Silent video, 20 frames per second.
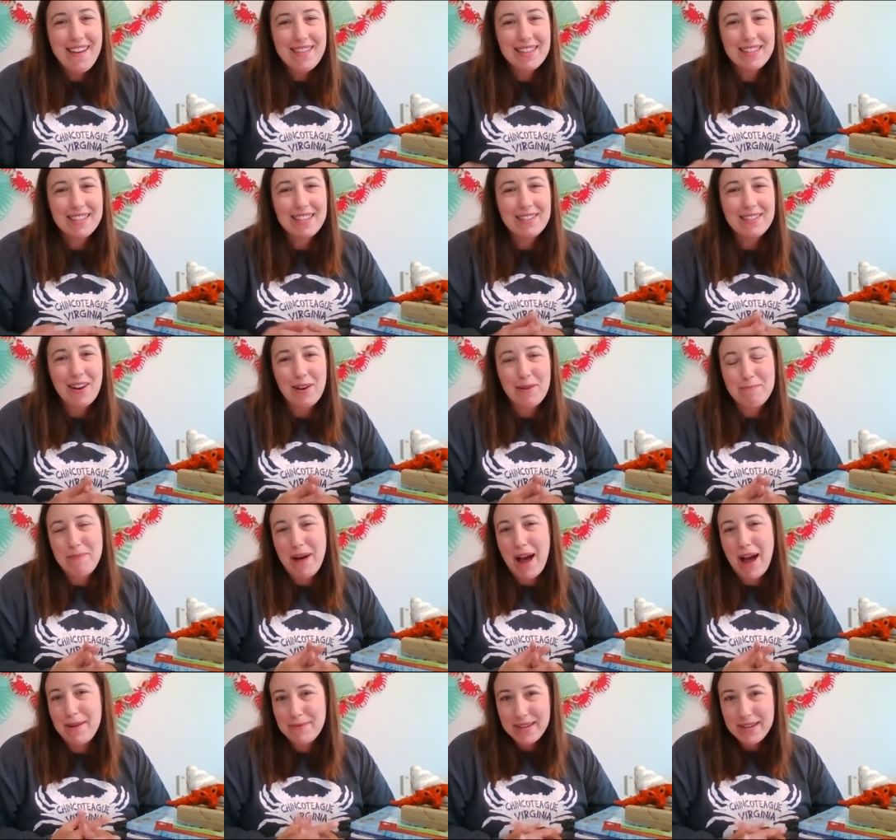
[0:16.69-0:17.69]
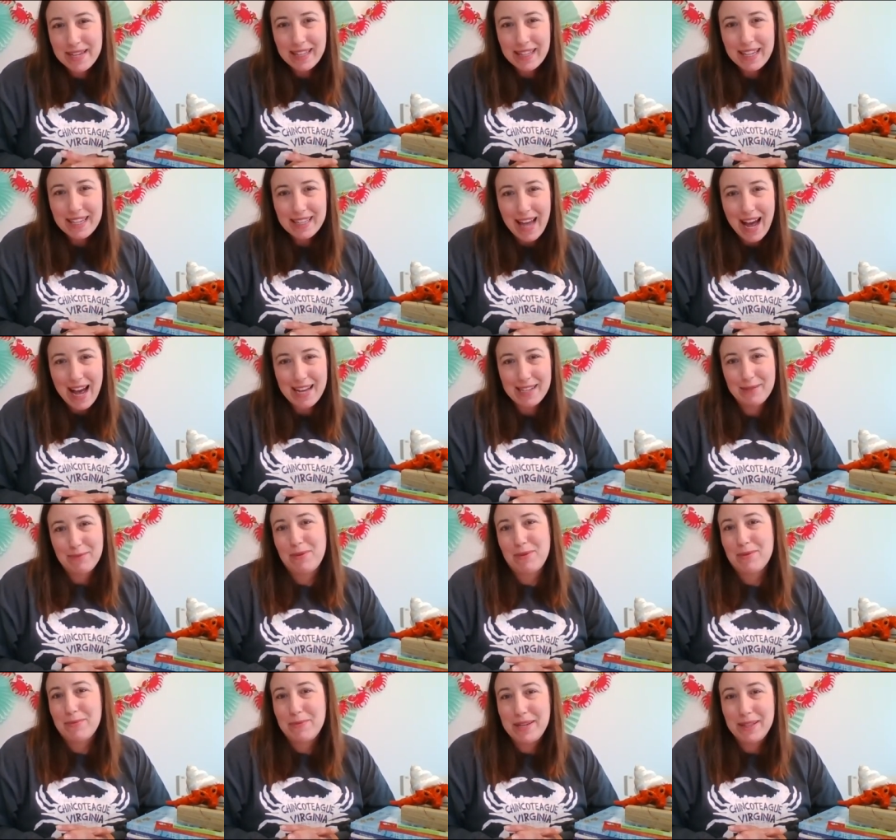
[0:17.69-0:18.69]
This is our biweekly class
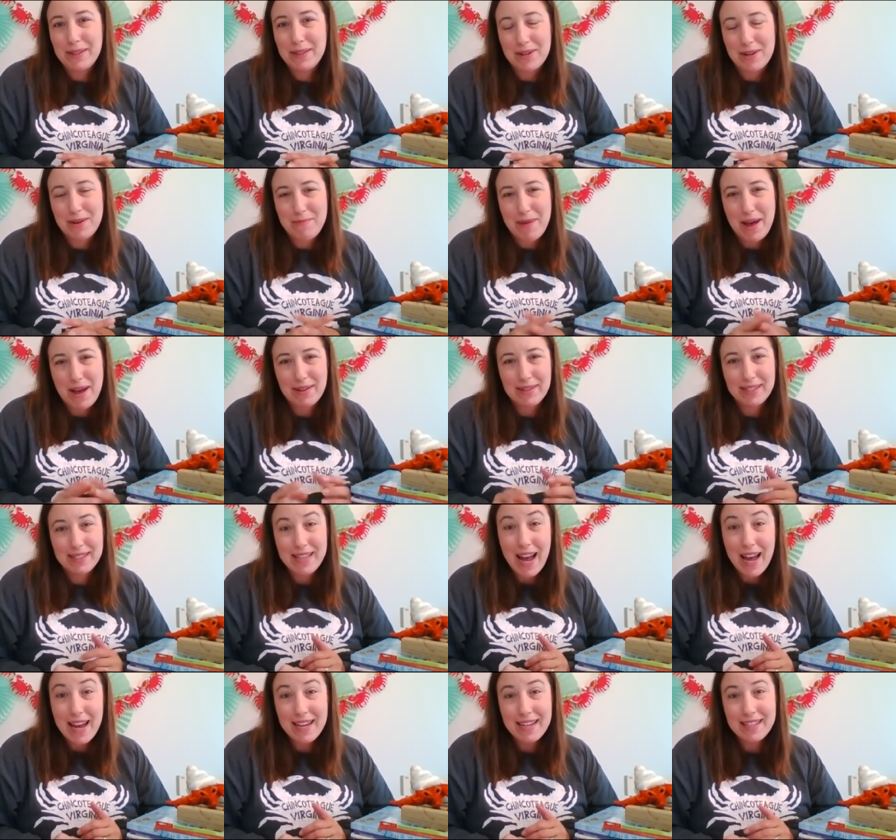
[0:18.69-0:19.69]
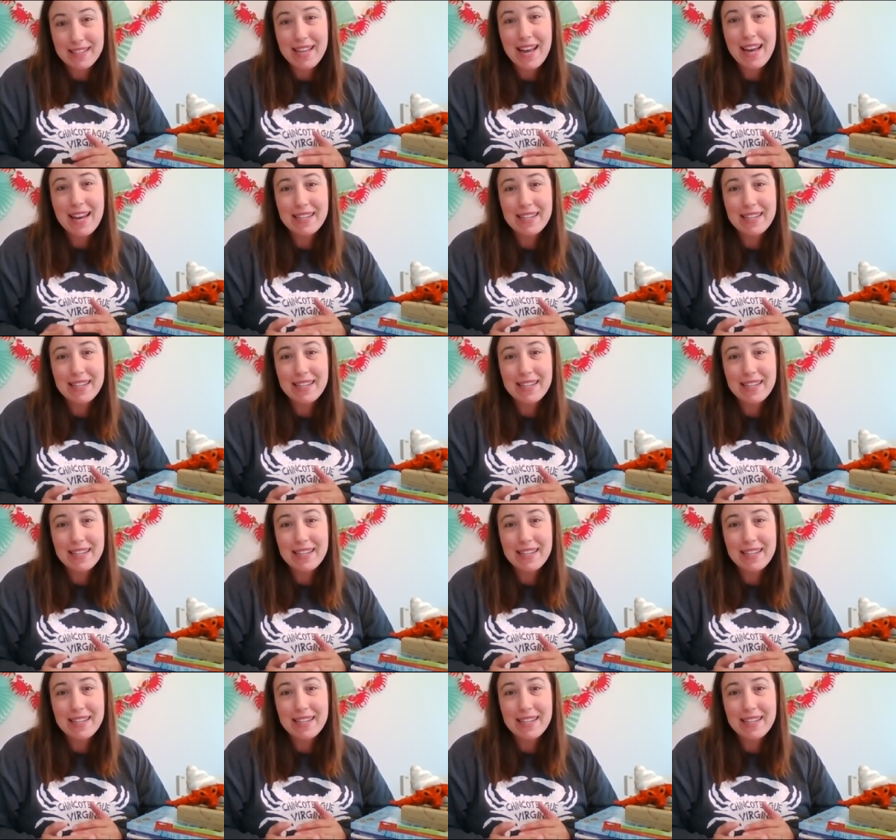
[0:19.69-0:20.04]
where we learn about science,